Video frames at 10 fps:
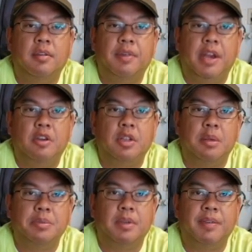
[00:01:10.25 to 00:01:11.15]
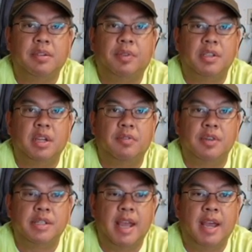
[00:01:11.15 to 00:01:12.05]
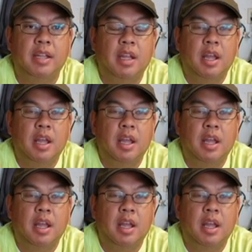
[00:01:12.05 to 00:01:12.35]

video clips of us fishing for shad,